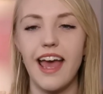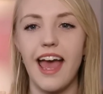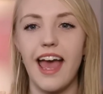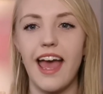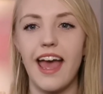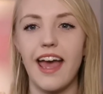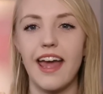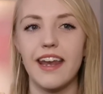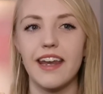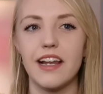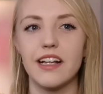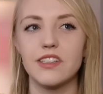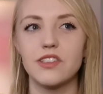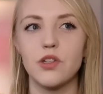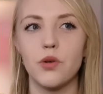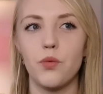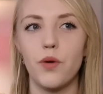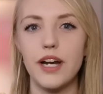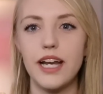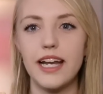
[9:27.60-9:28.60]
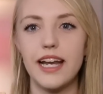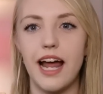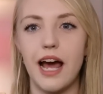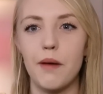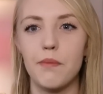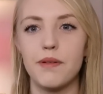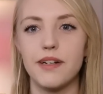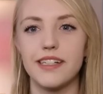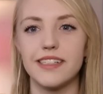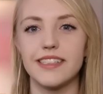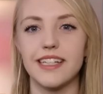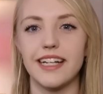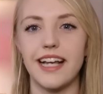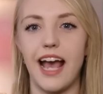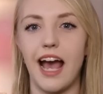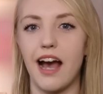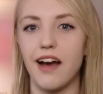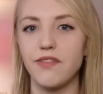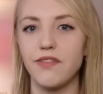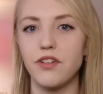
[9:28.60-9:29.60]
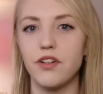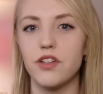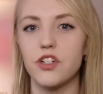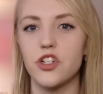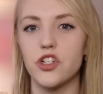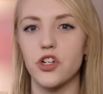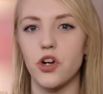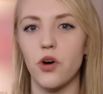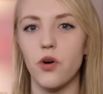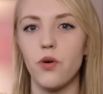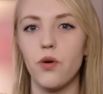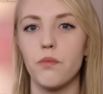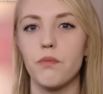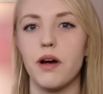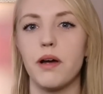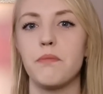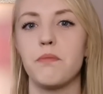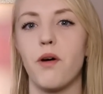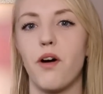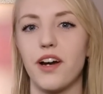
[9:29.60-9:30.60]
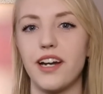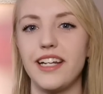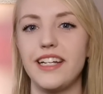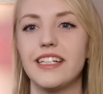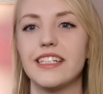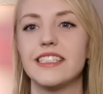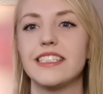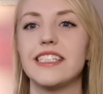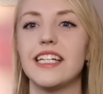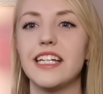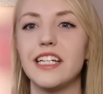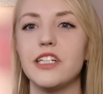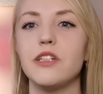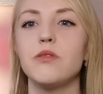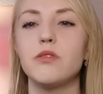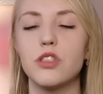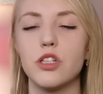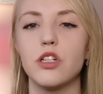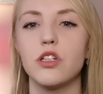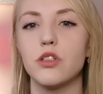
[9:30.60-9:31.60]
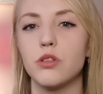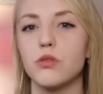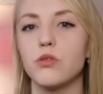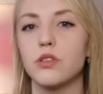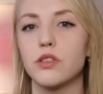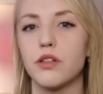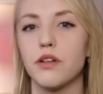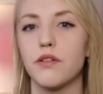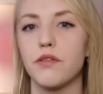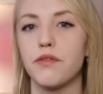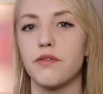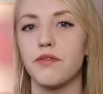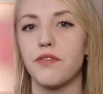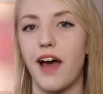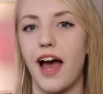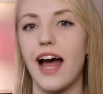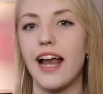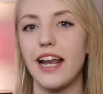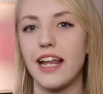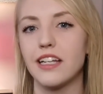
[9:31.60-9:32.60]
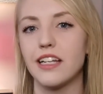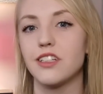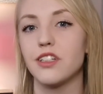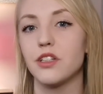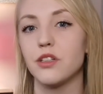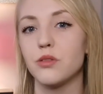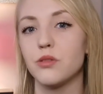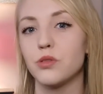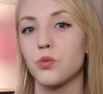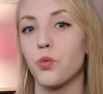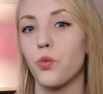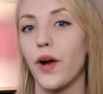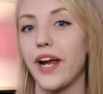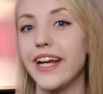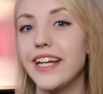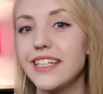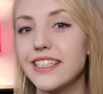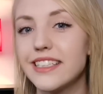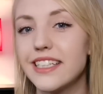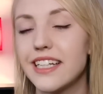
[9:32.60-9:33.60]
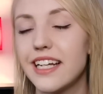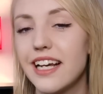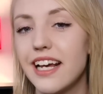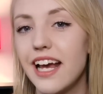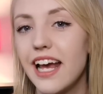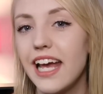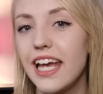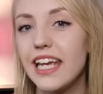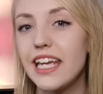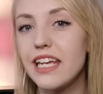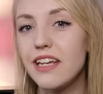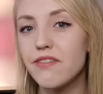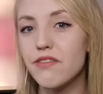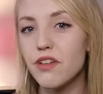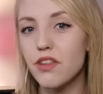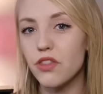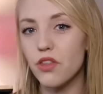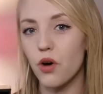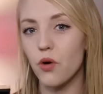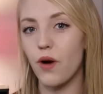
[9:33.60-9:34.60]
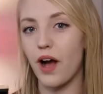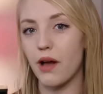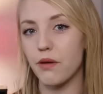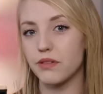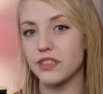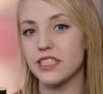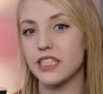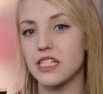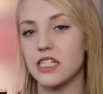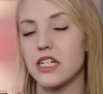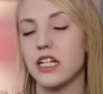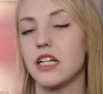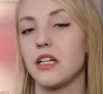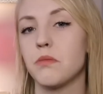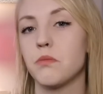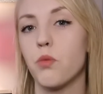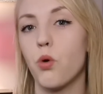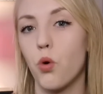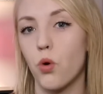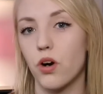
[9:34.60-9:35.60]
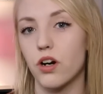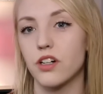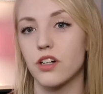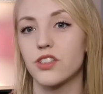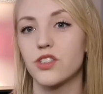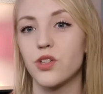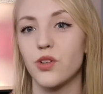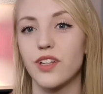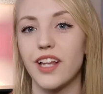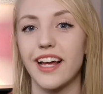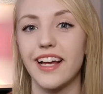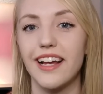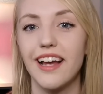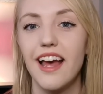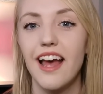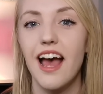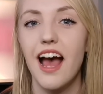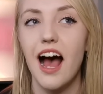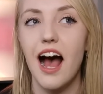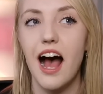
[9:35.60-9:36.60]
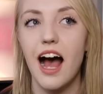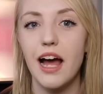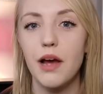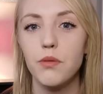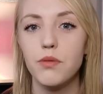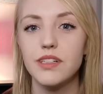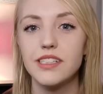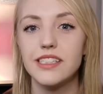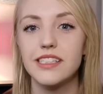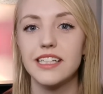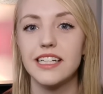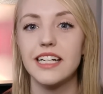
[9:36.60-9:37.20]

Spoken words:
And so what had happened is, like, after the show, my body continued to lose fat and to lose weight, even though I was eating more. So like I was